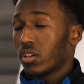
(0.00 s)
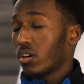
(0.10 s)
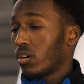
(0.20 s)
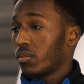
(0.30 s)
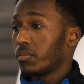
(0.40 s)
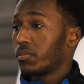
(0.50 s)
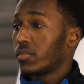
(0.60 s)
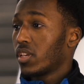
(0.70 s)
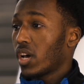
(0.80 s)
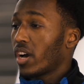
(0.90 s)

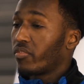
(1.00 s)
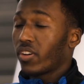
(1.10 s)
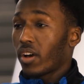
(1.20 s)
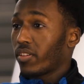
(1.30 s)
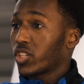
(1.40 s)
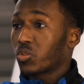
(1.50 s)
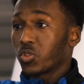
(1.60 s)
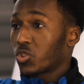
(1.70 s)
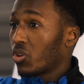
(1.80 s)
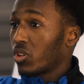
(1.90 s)
I've had to
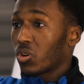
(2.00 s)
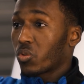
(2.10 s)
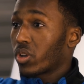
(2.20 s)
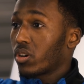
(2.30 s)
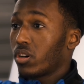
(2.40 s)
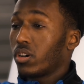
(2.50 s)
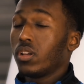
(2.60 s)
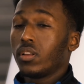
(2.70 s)
mature a lot quicker,